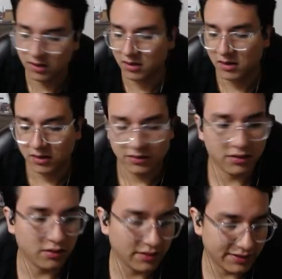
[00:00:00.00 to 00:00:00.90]
So
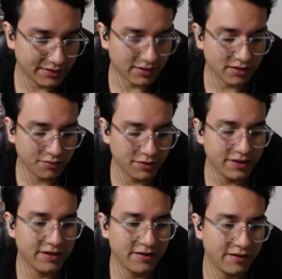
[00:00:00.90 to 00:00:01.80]
let's start
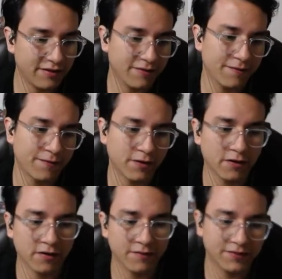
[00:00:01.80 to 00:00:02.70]
with
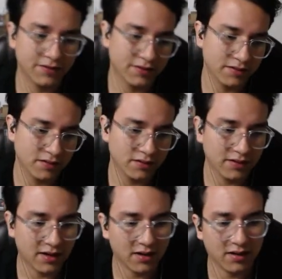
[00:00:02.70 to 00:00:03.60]
verbs
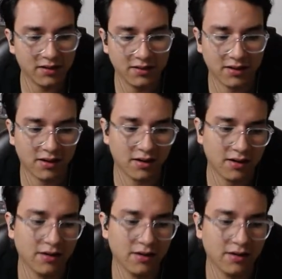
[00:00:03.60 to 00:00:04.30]
dot r.